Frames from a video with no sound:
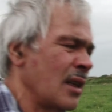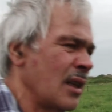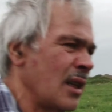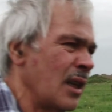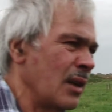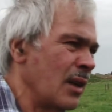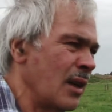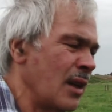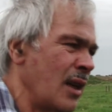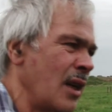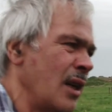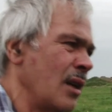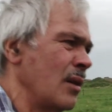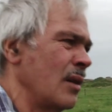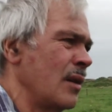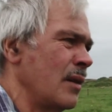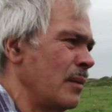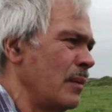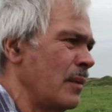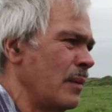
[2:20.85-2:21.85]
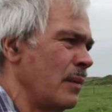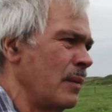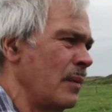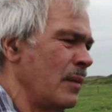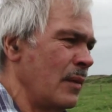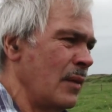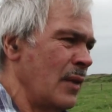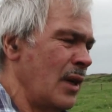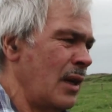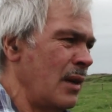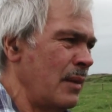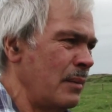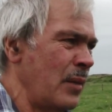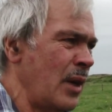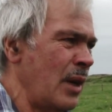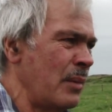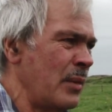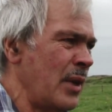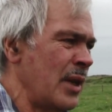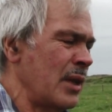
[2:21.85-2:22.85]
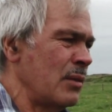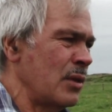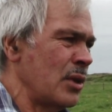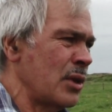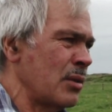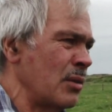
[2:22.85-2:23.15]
My mother was